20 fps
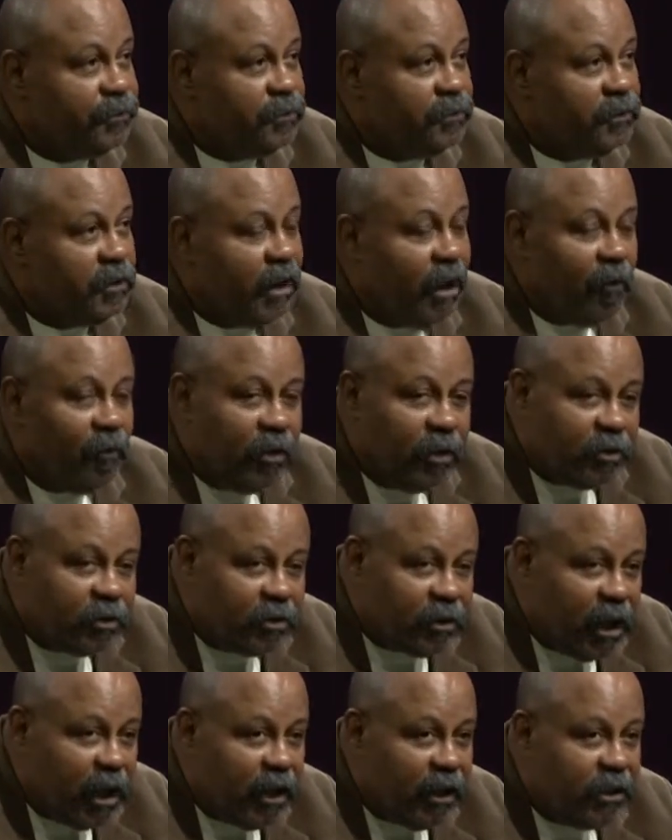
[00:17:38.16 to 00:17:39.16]
That we
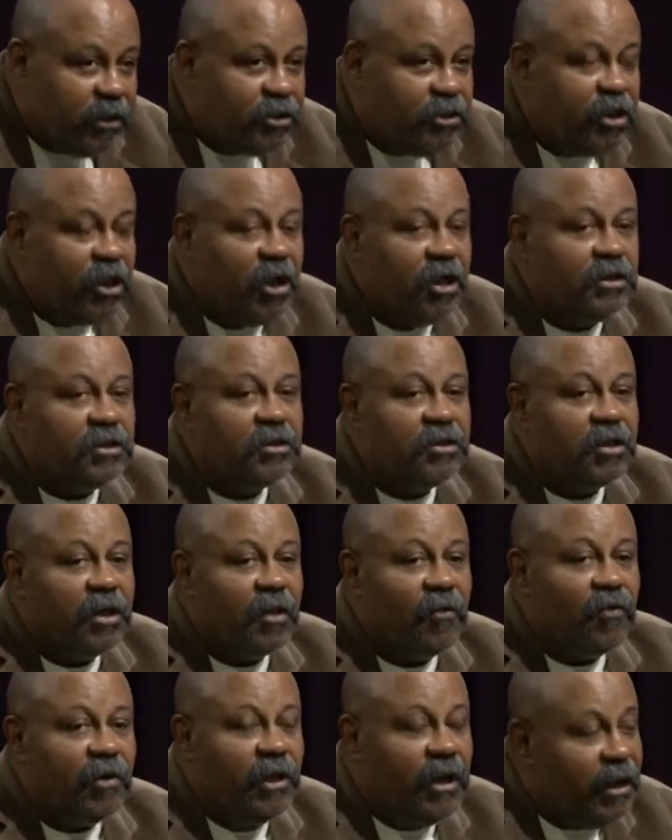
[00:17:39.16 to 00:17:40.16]
stay in touch,
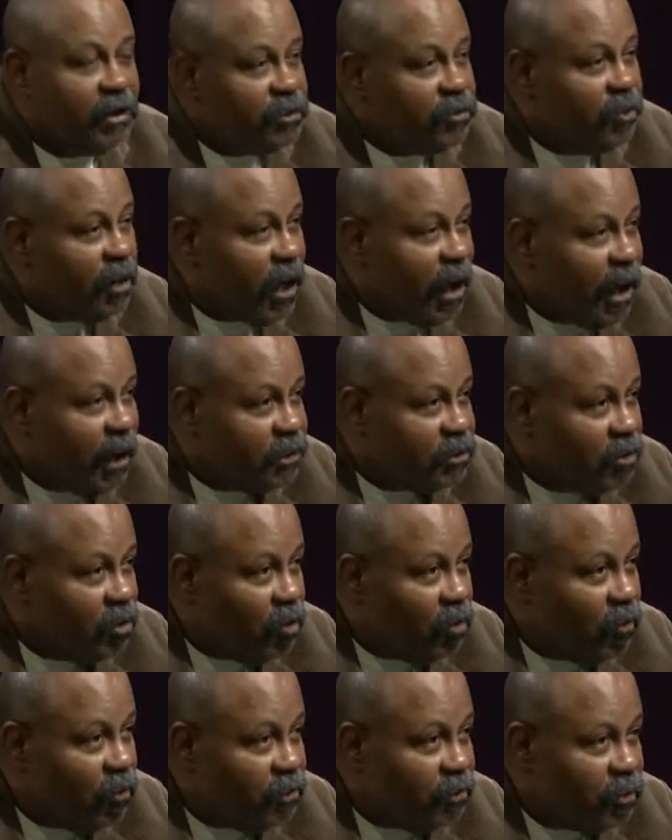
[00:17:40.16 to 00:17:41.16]
that we let you guys
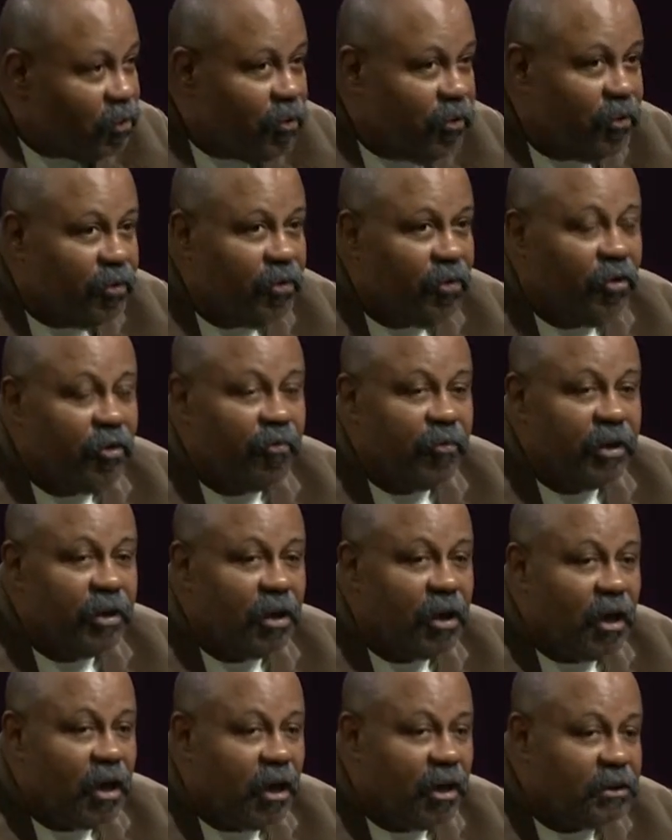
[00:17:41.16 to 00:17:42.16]
know what's going on,
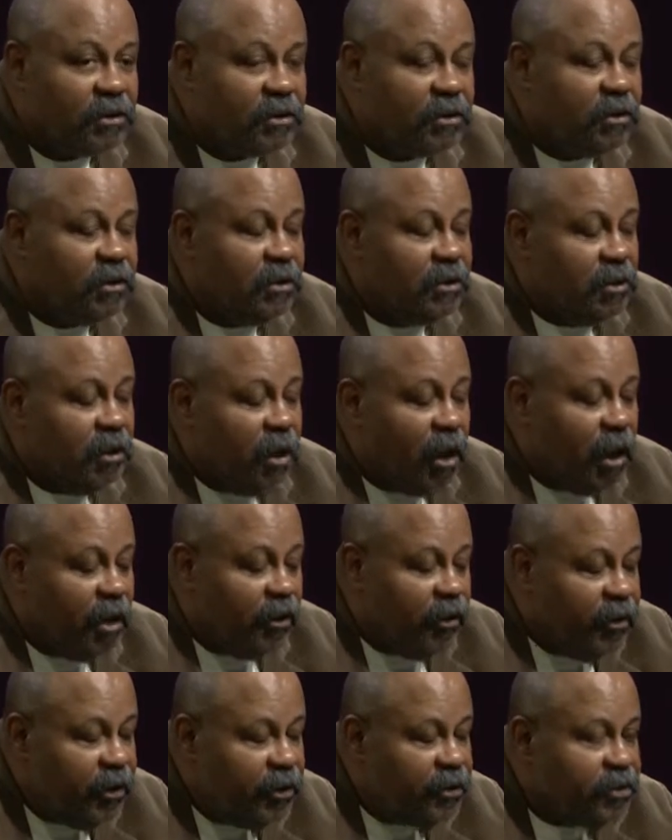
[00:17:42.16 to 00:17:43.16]
because
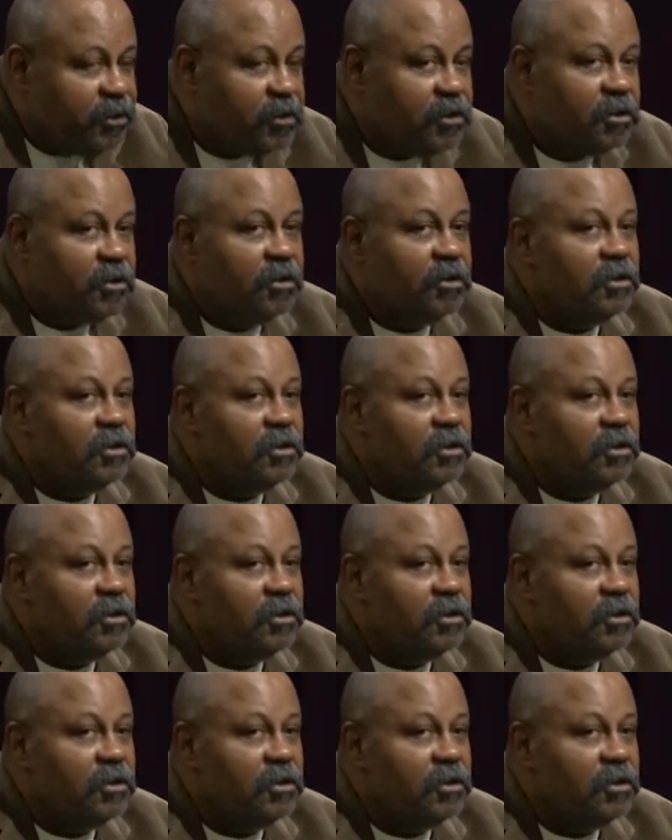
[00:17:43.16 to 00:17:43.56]
this